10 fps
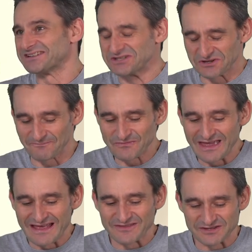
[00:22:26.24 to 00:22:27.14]

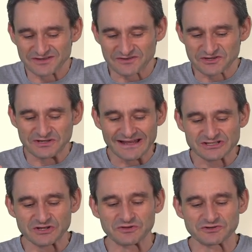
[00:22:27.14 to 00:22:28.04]
Yeah.
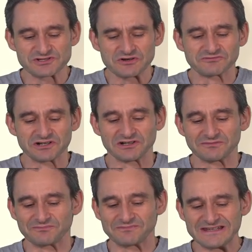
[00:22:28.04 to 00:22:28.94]
So there's no
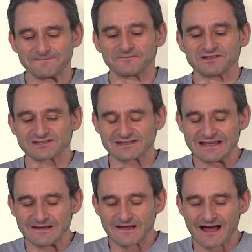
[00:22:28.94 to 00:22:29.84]
real difference
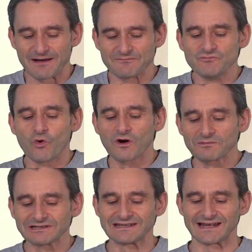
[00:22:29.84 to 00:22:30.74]

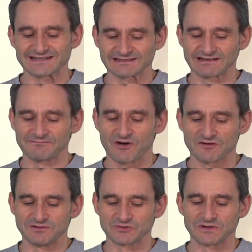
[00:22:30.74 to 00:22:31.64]
normally in isolated
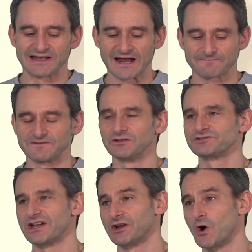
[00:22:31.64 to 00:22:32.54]
mode between
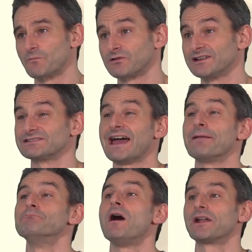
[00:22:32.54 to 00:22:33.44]
@fields.homePrice
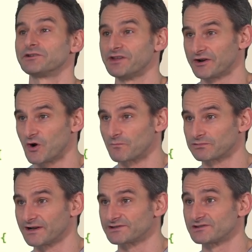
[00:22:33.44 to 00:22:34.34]
and
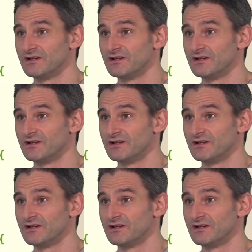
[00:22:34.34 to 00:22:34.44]
@model.homePrice.